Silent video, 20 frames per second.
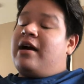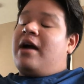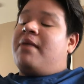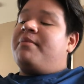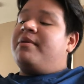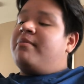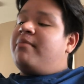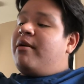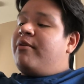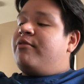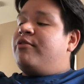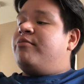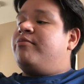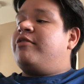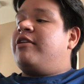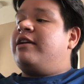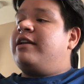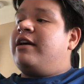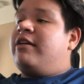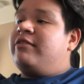I'm in my room
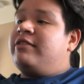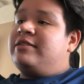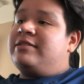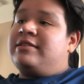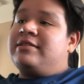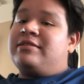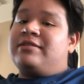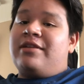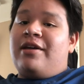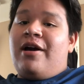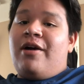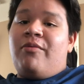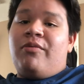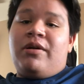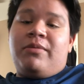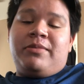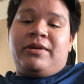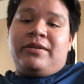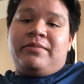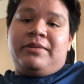right now. This is not
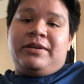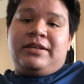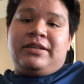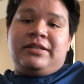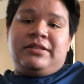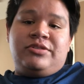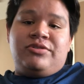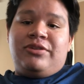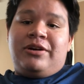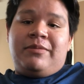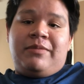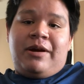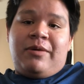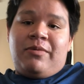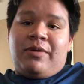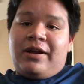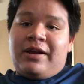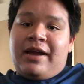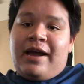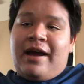where I'm gonna be doing my
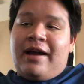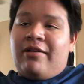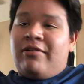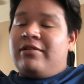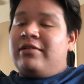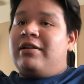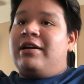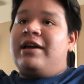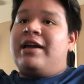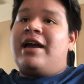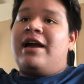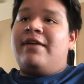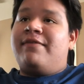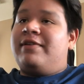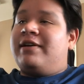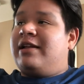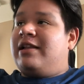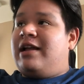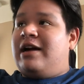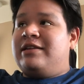work at or like
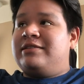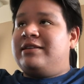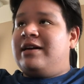having class